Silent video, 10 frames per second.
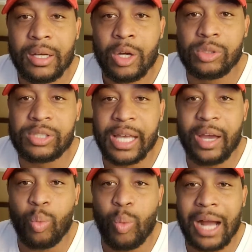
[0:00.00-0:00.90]
who
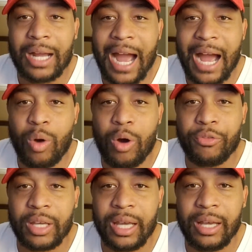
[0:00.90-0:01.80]
said, why God won't
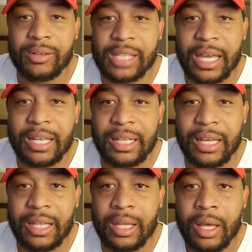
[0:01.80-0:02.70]
forgive Satan,
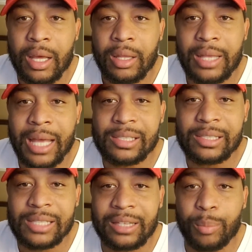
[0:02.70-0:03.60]
then that's
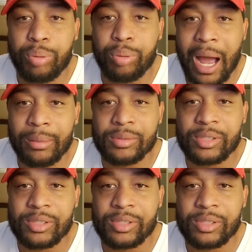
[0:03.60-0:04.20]
not the problem.